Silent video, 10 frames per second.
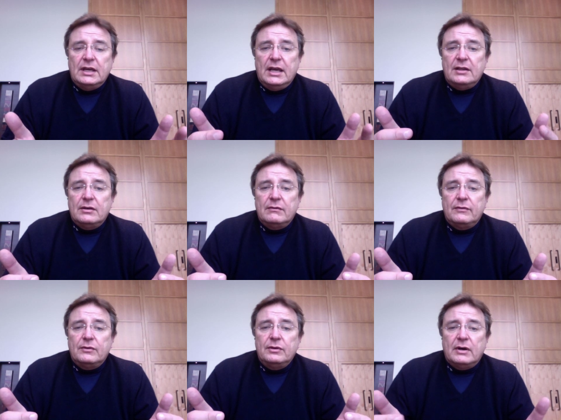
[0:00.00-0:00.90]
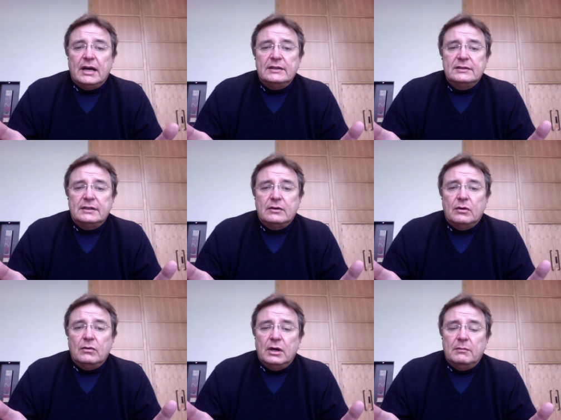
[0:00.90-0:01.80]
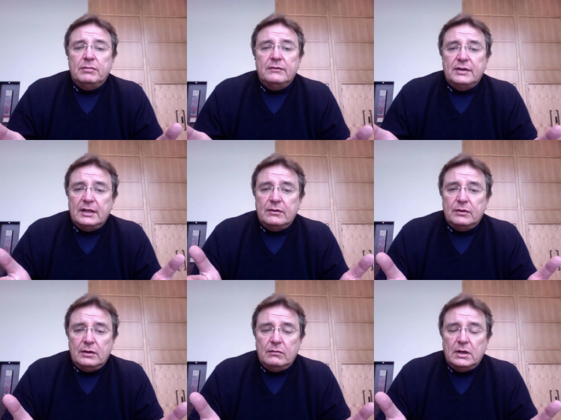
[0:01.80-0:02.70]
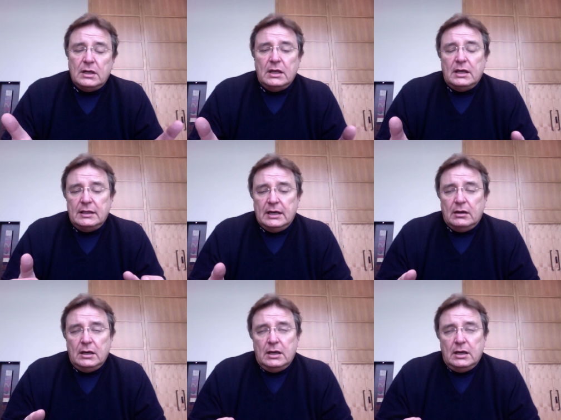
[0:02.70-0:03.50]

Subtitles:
and therefore your odds go up of getting what you want. Now,